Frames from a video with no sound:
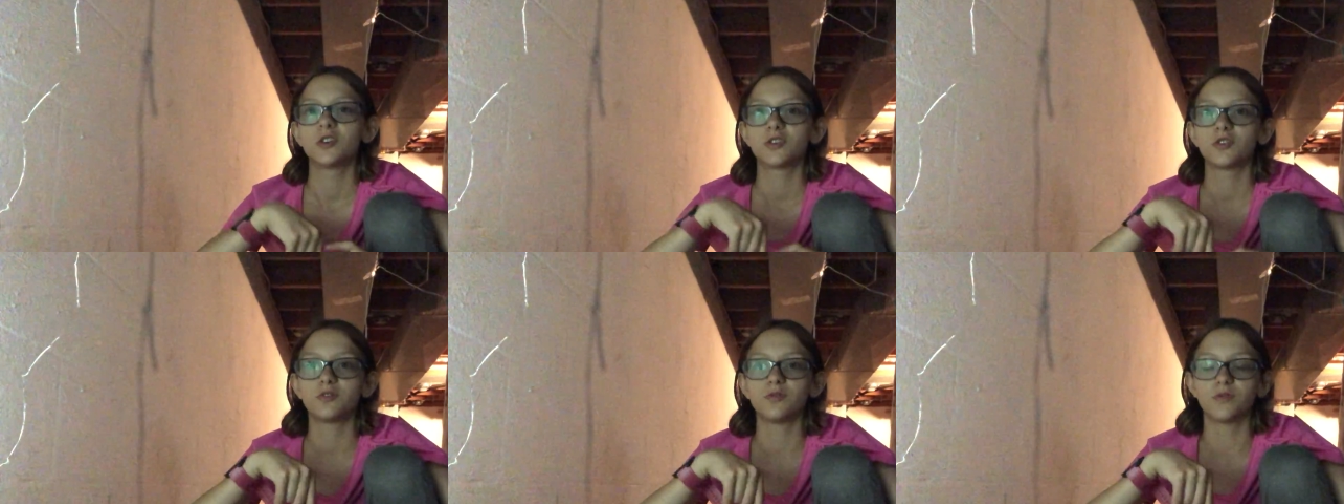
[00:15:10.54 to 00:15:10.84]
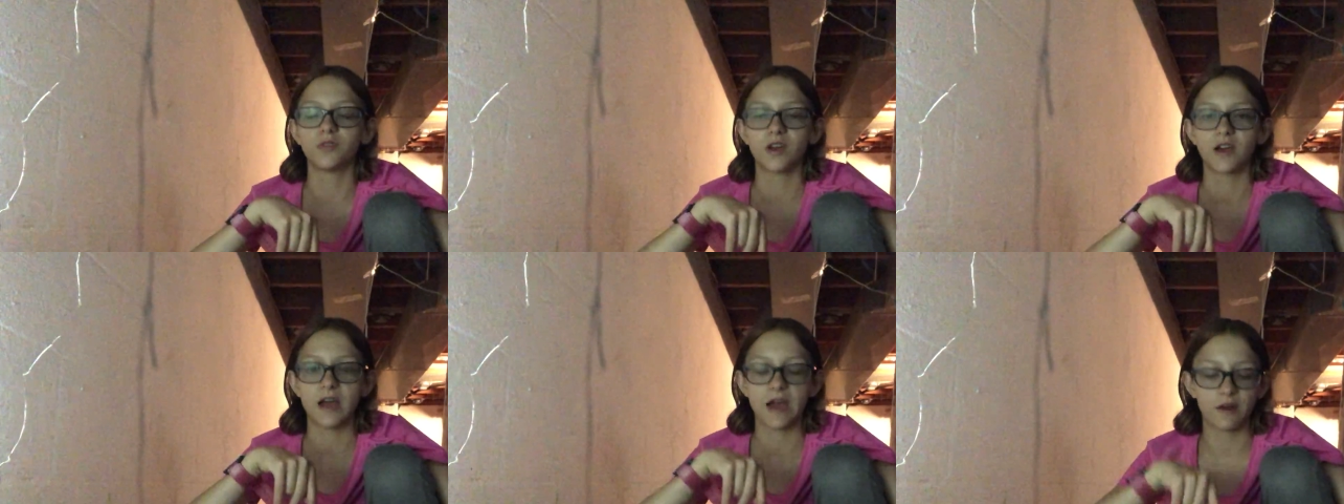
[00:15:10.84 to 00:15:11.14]
to
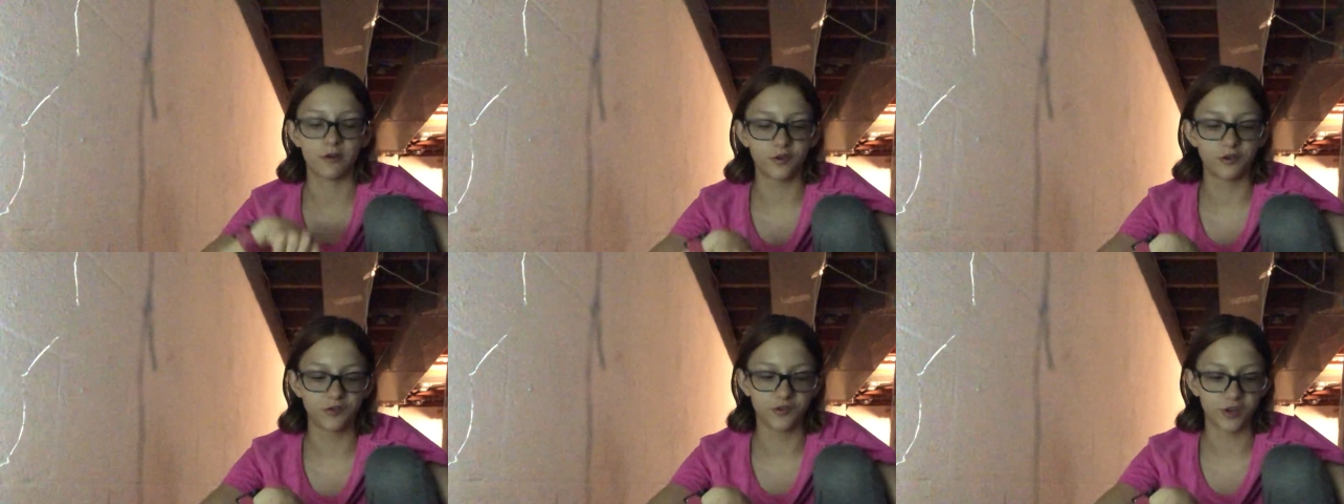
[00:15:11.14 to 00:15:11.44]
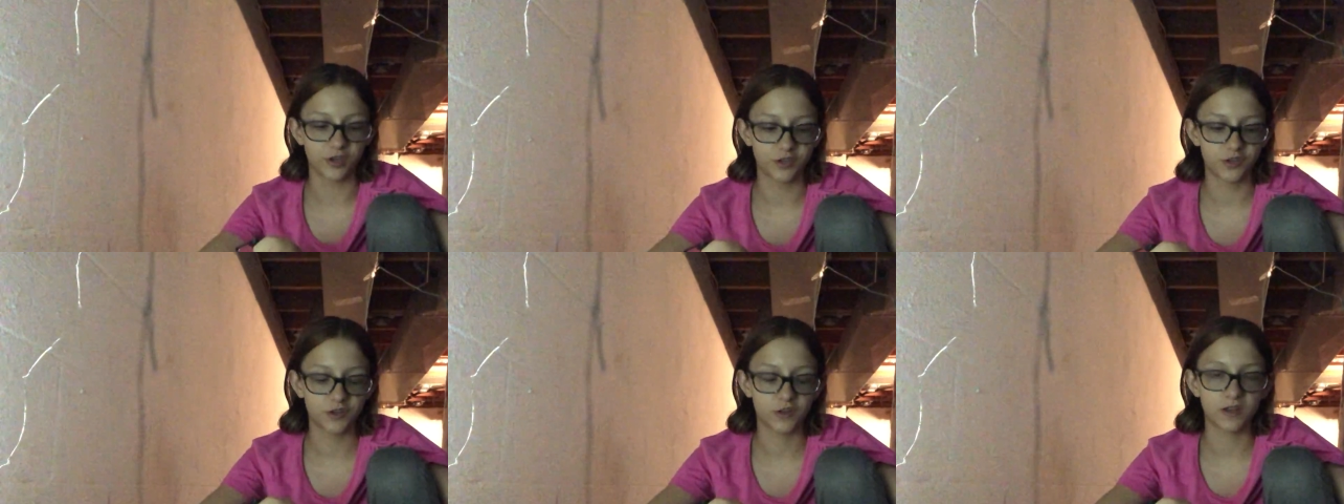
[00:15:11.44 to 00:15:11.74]
the how to
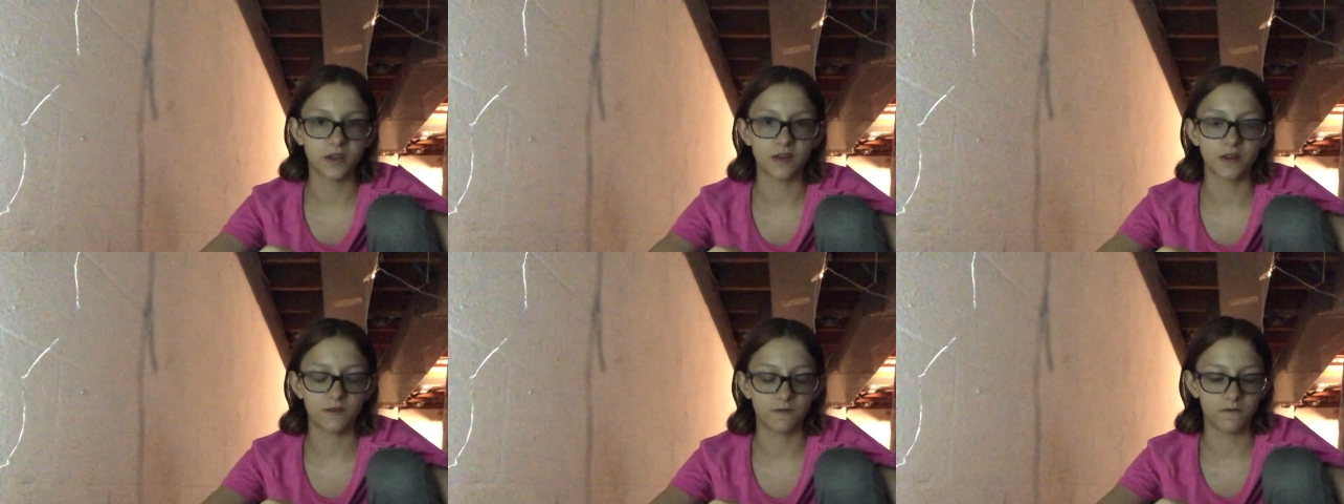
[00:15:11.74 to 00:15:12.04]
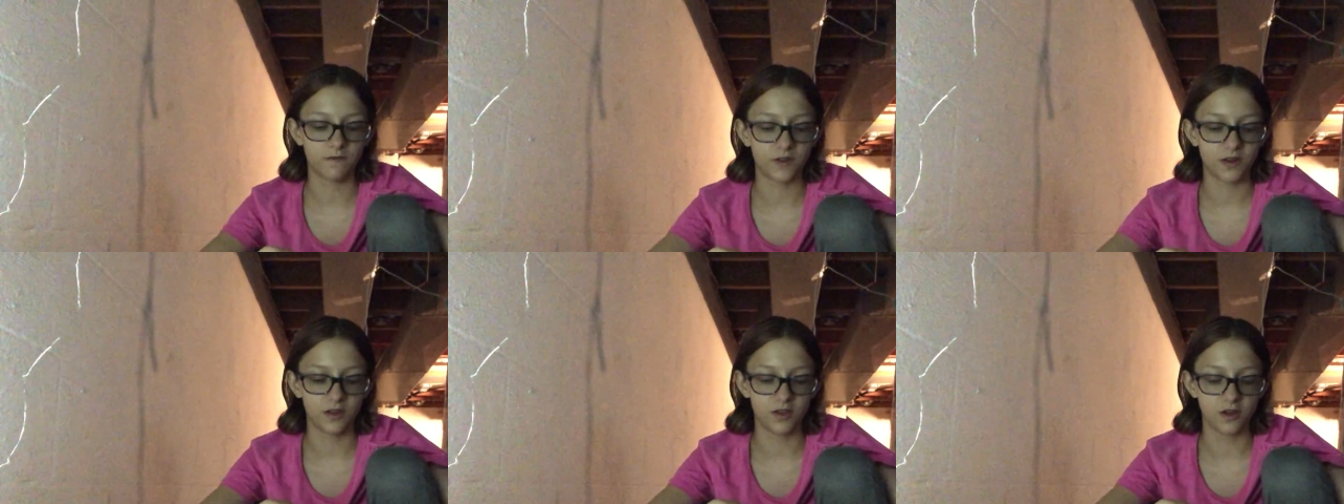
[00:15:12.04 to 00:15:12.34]
draw chicken
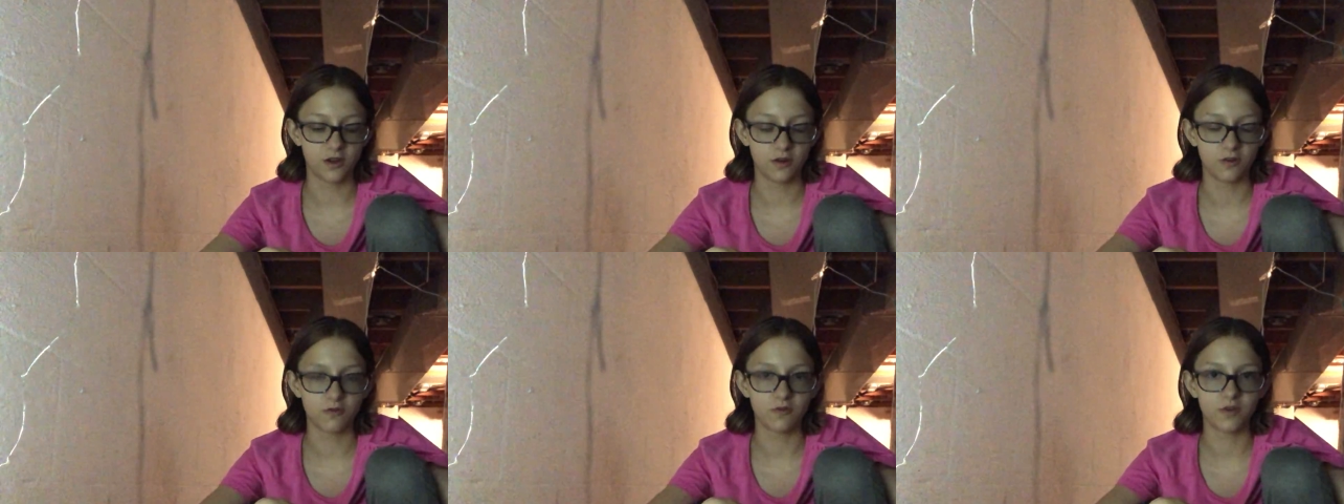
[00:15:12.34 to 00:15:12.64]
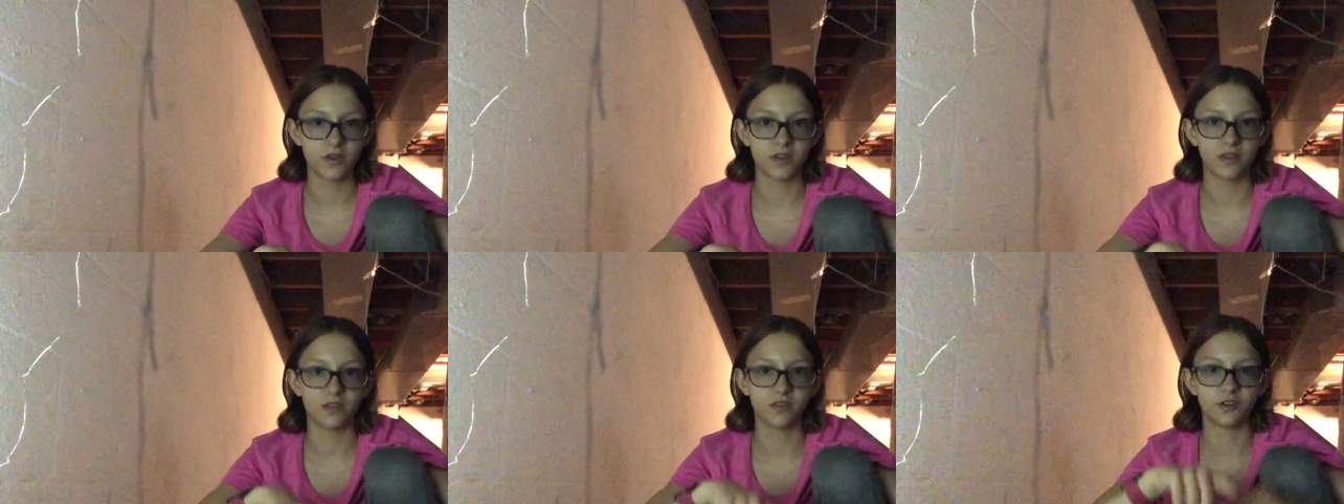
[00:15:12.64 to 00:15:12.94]

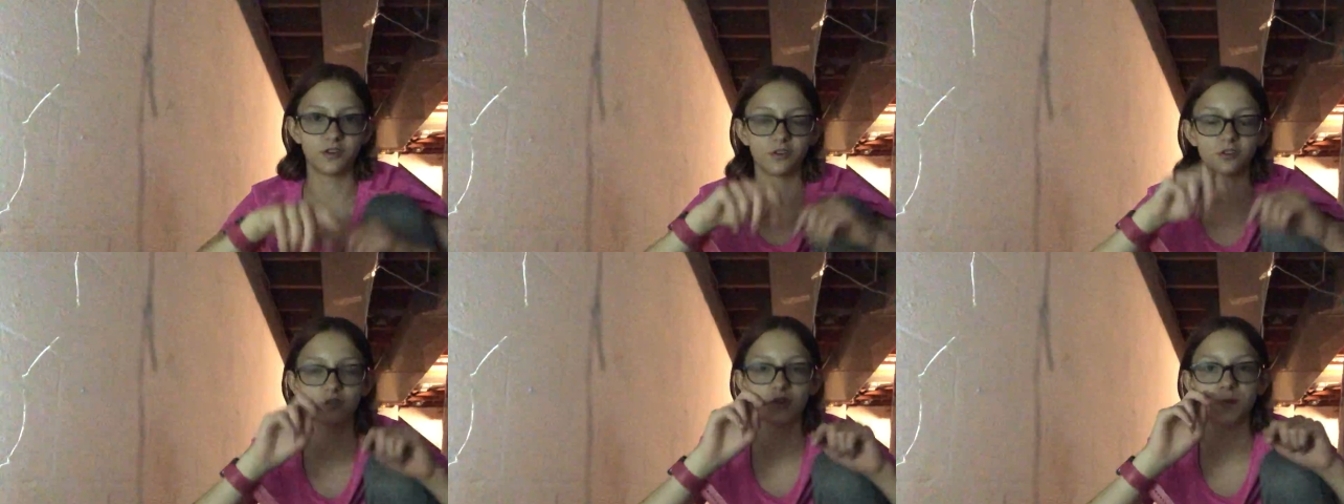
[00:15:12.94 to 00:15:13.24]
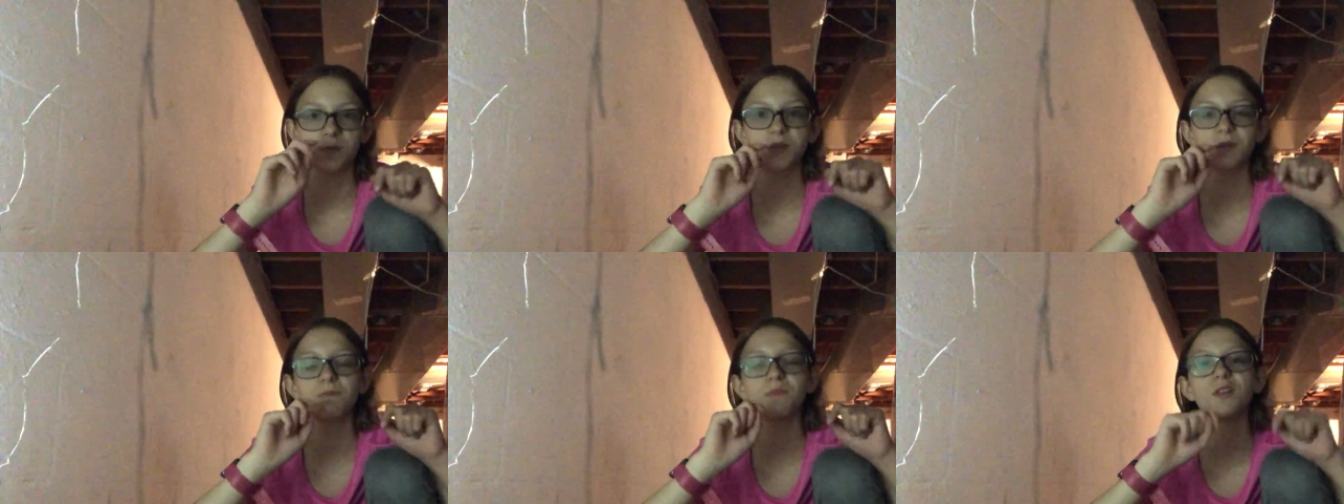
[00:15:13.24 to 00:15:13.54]
video in the
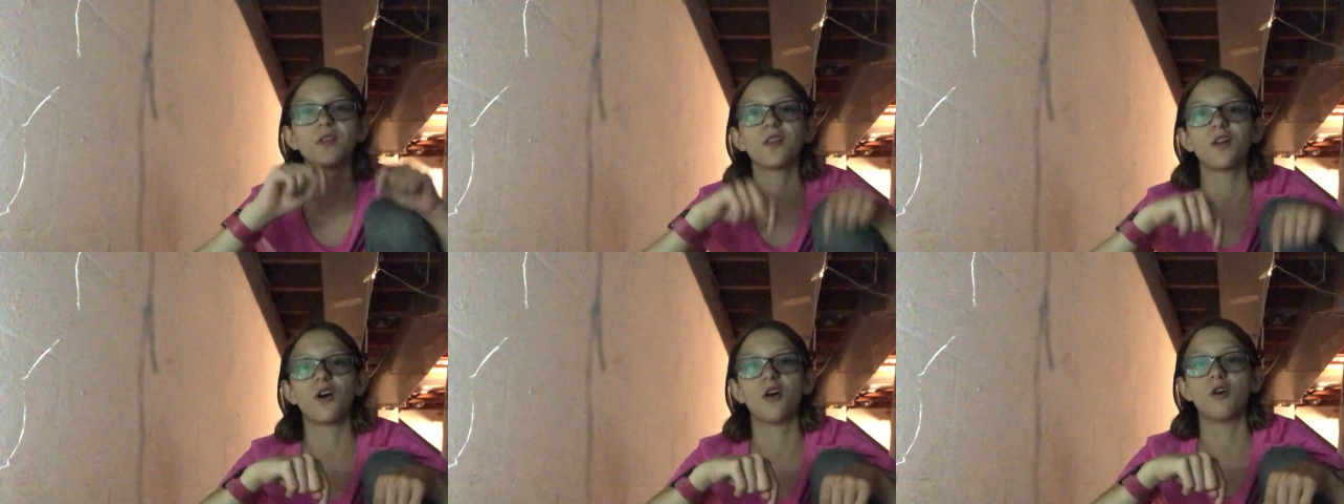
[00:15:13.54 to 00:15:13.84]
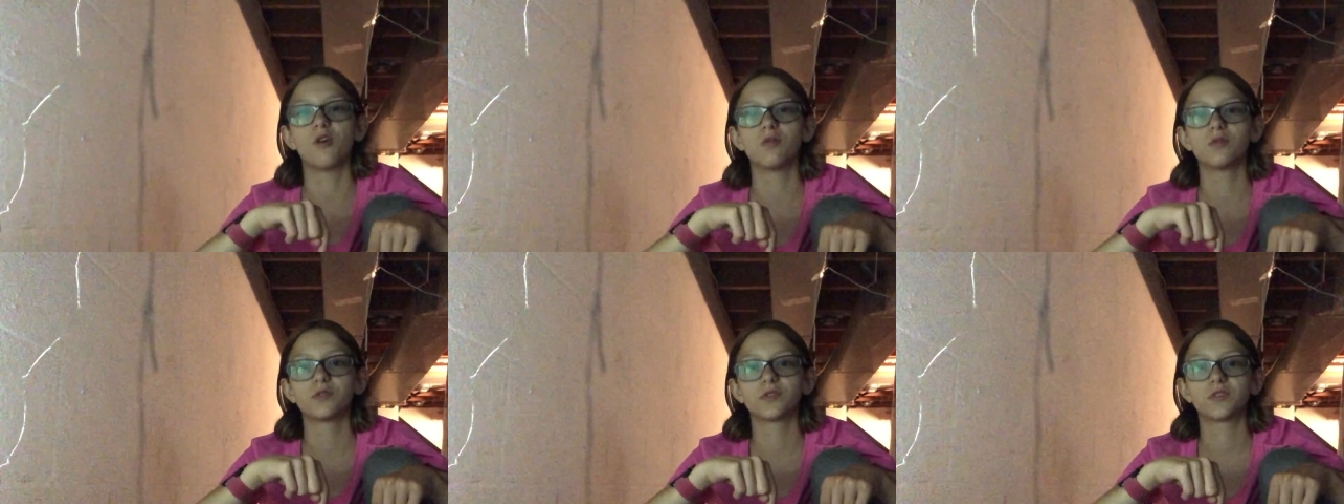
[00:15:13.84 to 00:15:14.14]
description
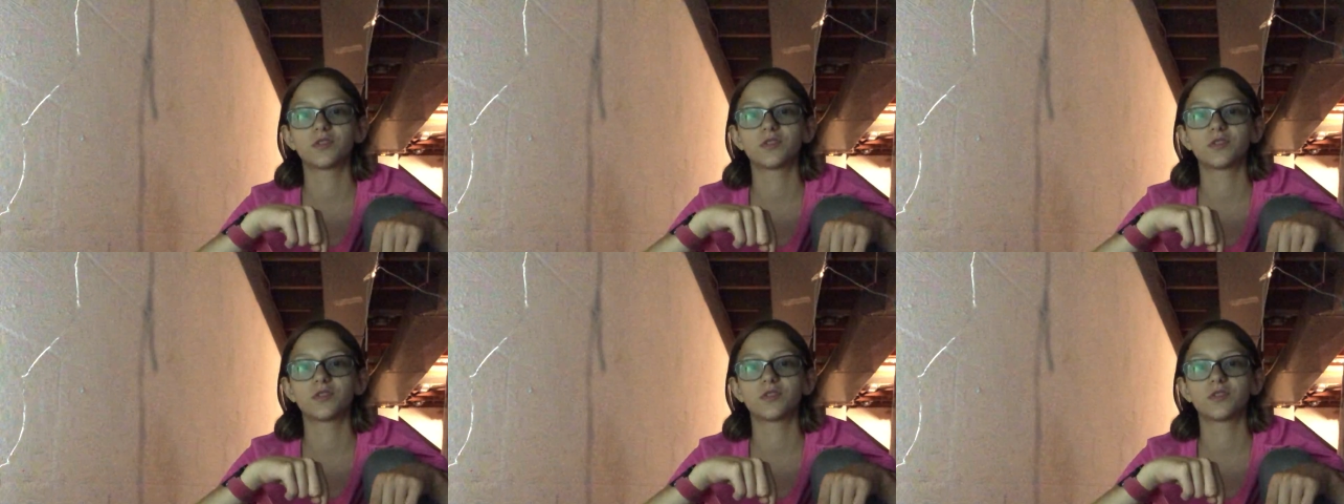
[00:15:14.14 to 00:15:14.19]
below,